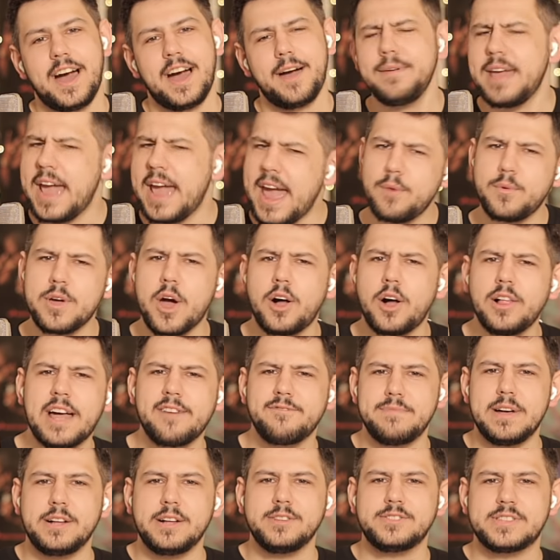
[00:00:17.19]
I mean, hey, we all have
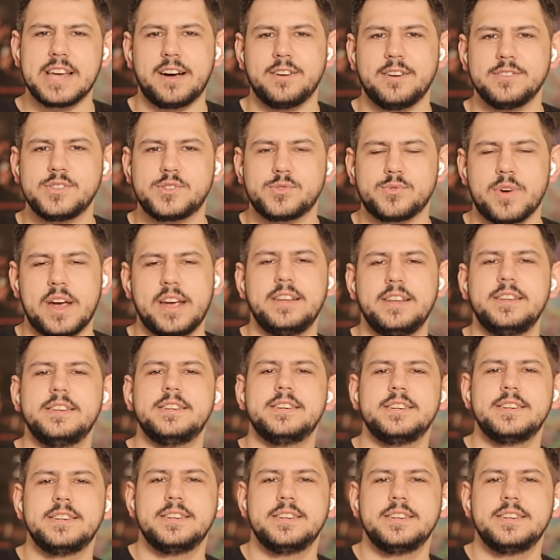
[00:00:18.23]
meltdowns, right?